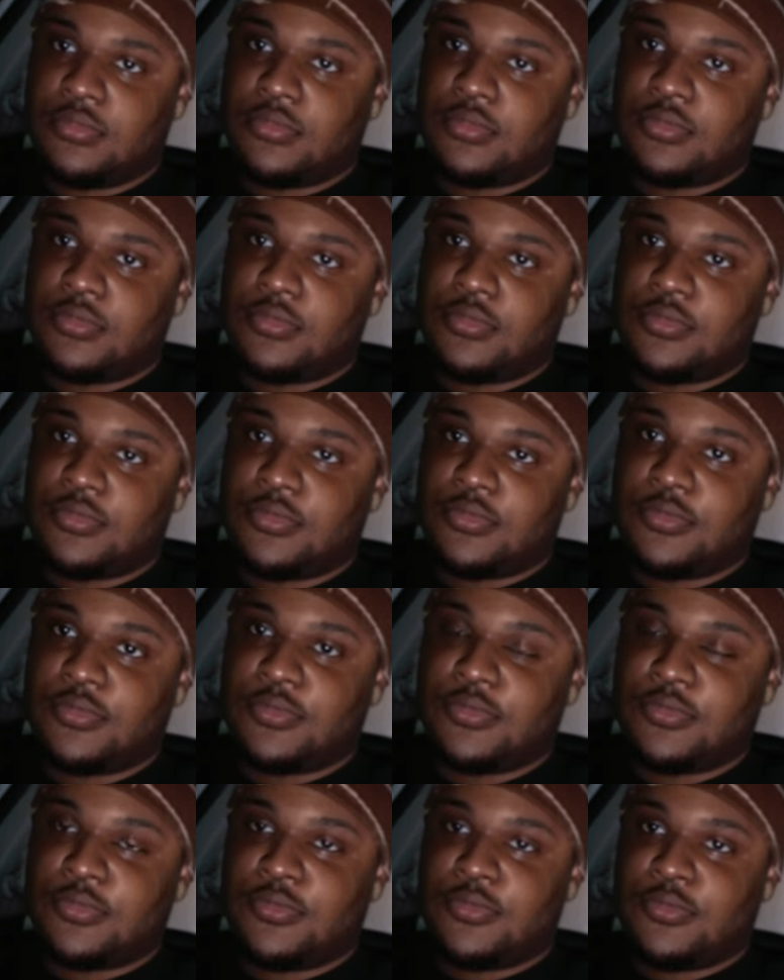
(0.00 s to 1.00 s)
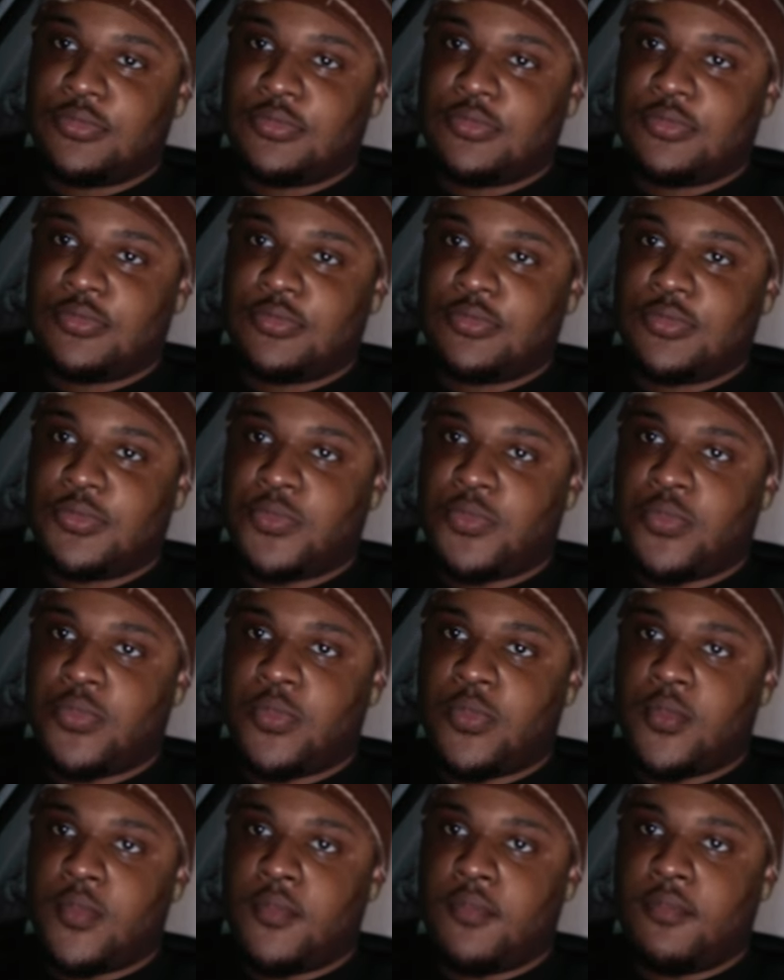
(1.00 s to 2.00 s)

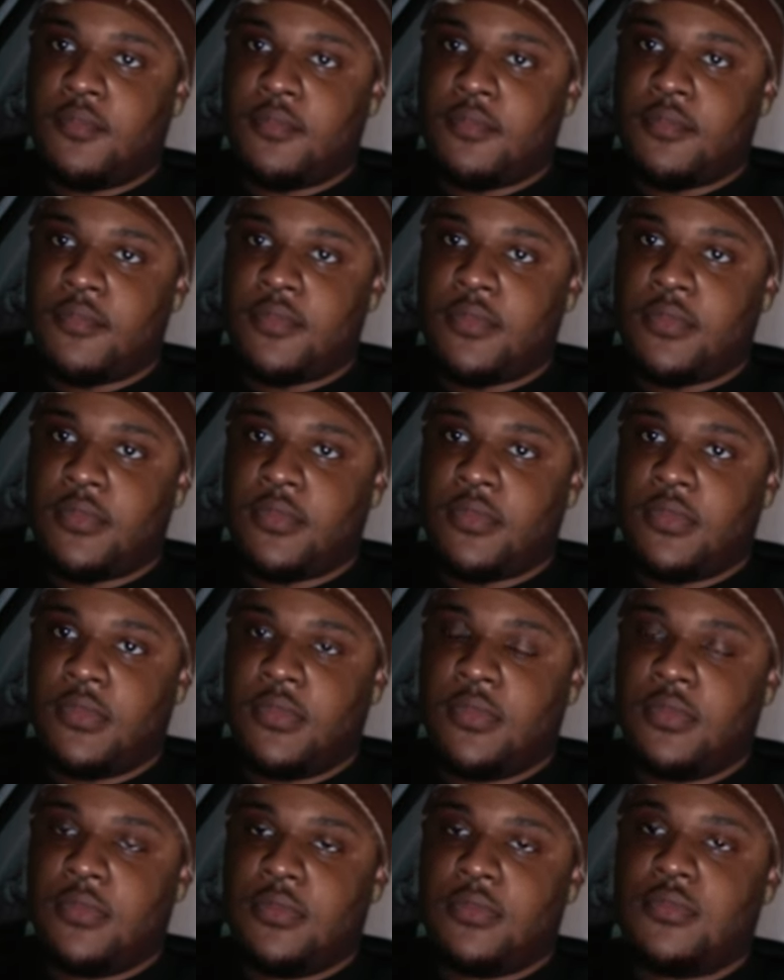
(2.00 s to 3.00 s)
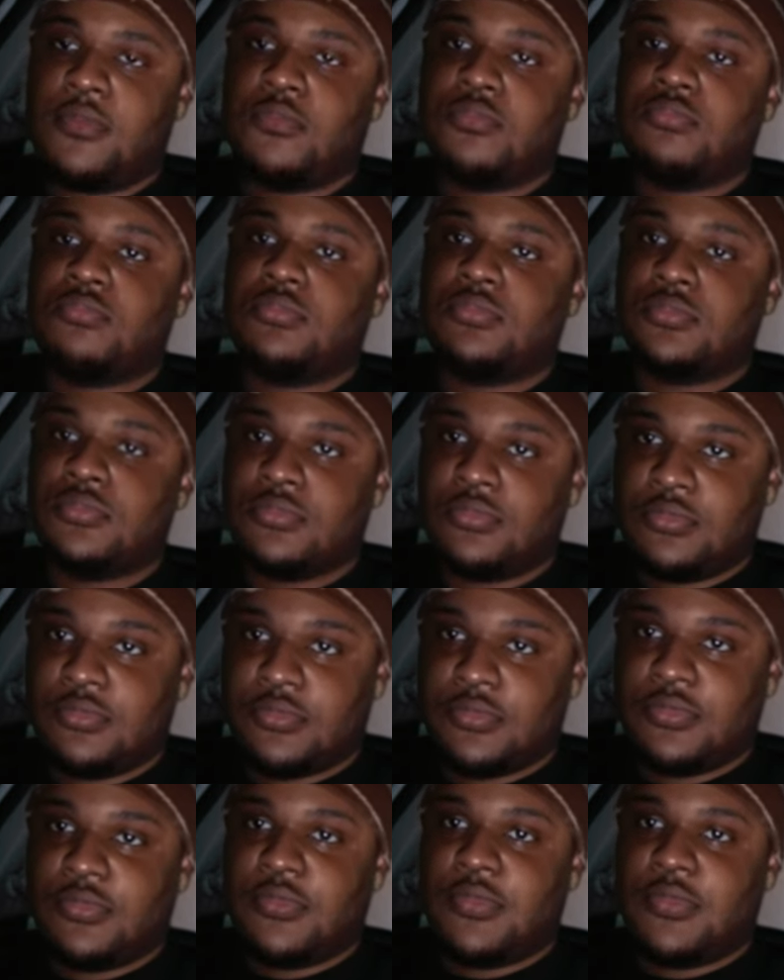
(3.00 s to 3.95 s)
[no speech]